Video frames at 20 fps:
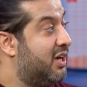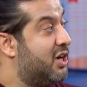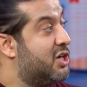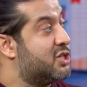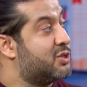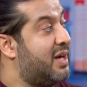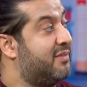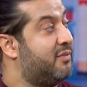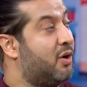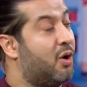
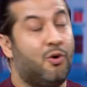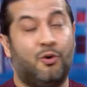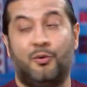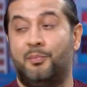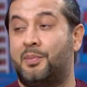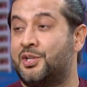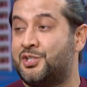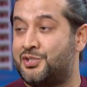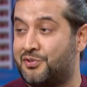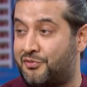So I have a whole
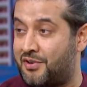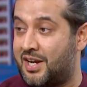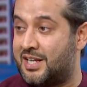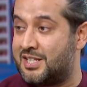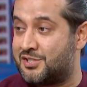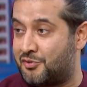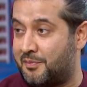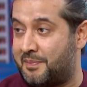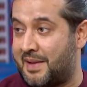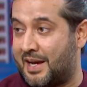bunch of friends
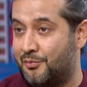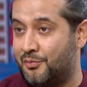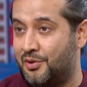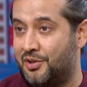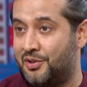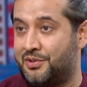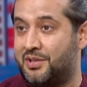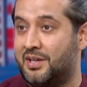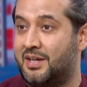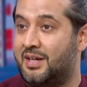from that
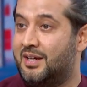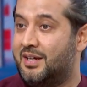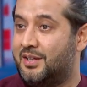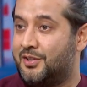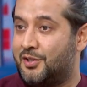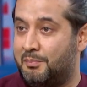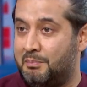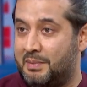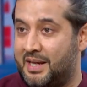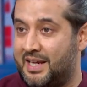world,
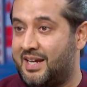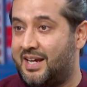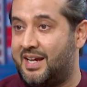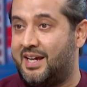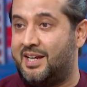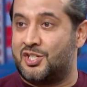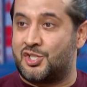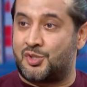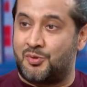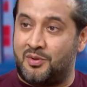the media
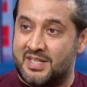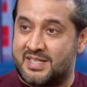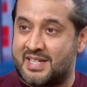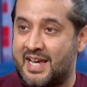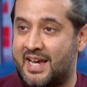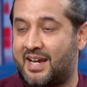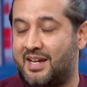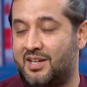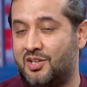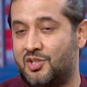industry, the
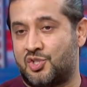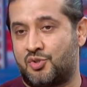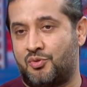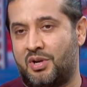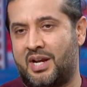tech industry.